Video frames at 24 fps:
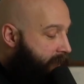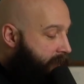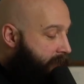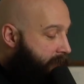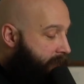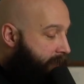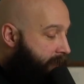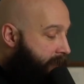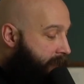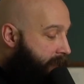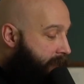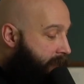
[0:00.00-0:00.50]
I
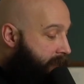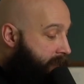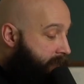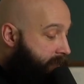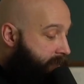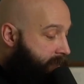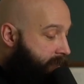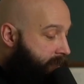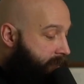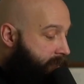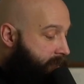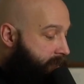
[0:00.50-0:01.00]
hope I
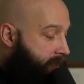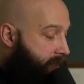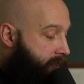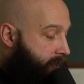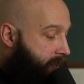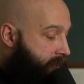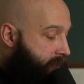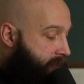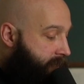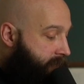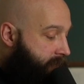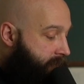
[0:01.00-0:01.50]
asked those
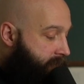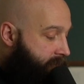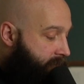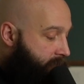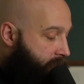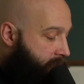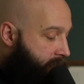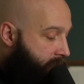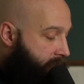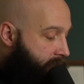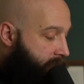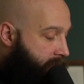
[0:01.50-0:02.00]
questions
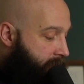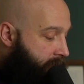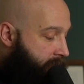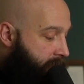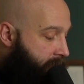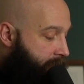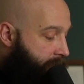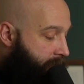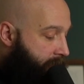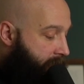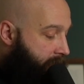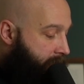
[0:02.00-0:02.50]
for you.
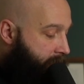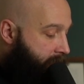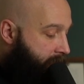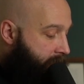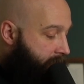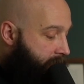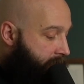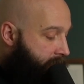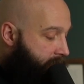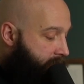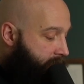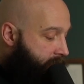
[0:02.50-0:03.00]
I'm
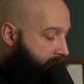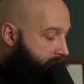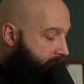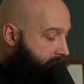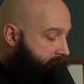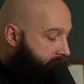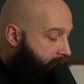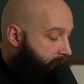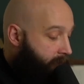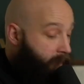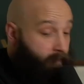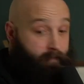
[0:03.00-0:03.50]
going to go
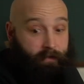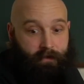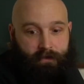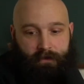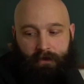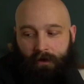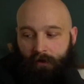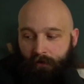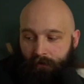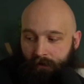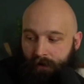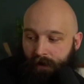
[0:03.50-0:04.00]
jump over
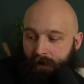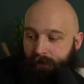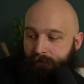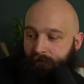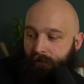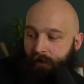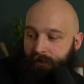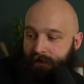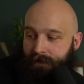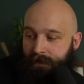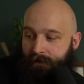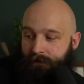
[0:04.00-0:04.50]
to... Oh, I
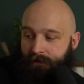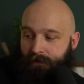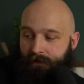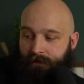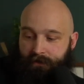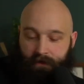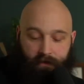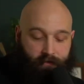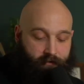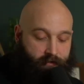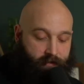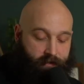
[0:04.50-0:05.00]
wrote out
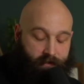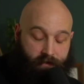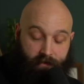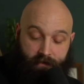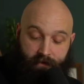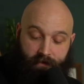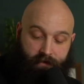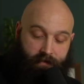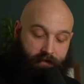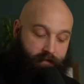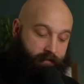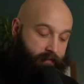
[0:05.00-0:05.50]
Cassandra's because
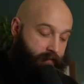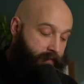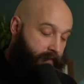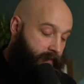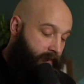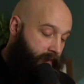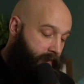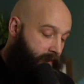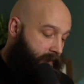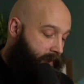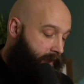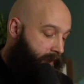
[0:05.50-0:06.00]

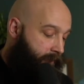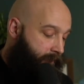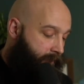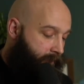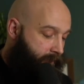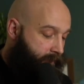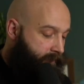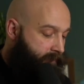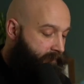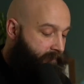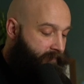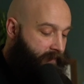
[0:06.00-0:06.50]
Cassandra
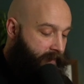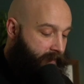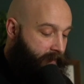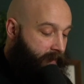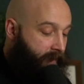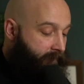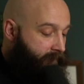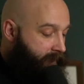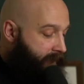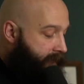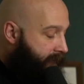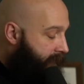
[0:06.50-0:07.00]
was very
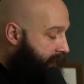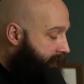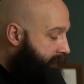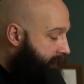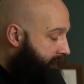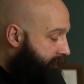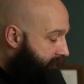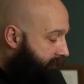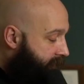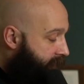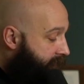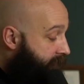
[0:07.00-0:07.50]
lovely and
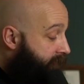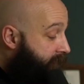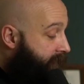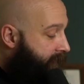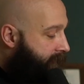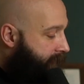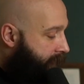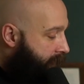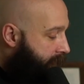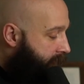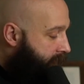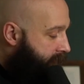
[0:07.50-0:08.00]
left a
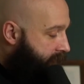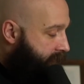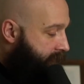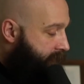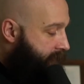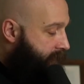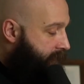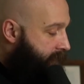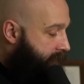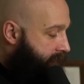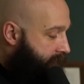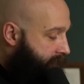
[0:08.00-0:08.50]
video, and I
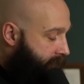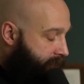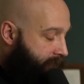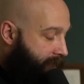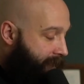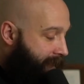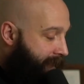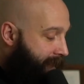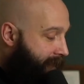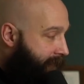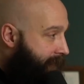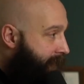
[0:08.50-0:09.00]
can't
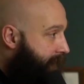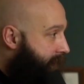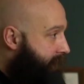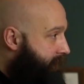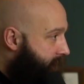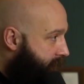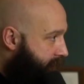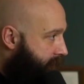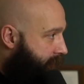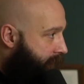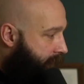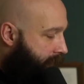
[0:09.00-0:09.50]
play that
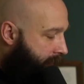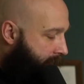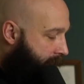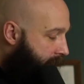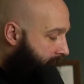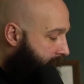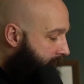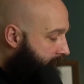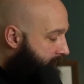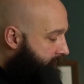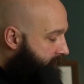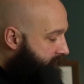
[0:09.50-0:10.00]
to you.
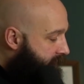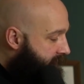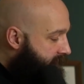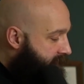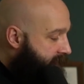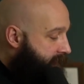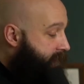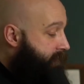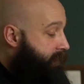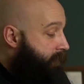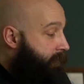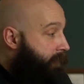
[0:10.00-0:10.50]
She
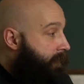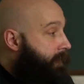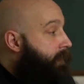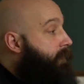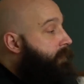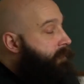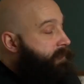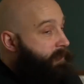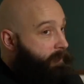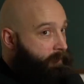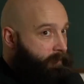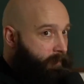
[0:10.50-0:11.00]
said
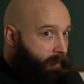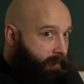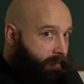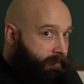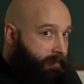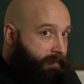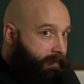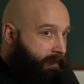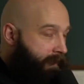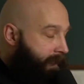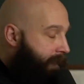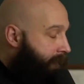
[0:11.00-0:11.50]
two
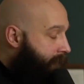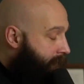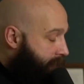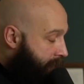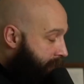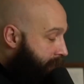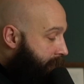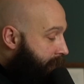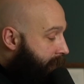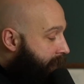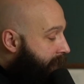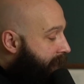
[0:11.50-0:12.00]
questions again.
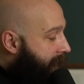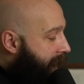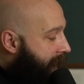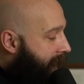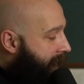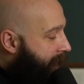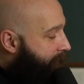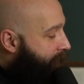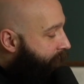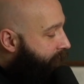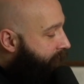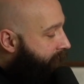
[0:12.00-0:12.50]

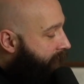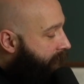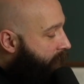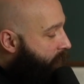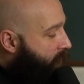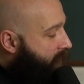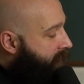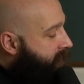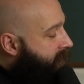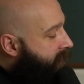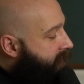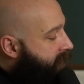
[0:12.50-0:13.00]

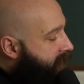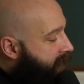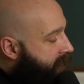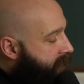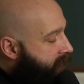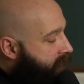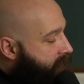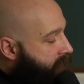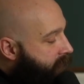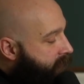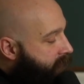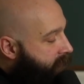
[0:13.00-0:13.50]
What success
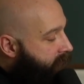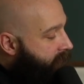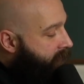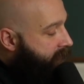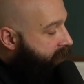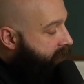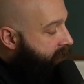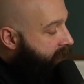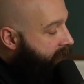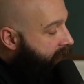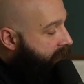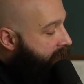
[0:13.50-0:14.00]
stories of
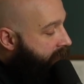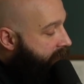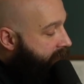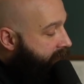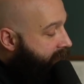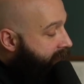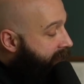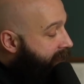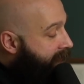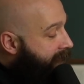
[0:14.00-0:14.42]
SKR's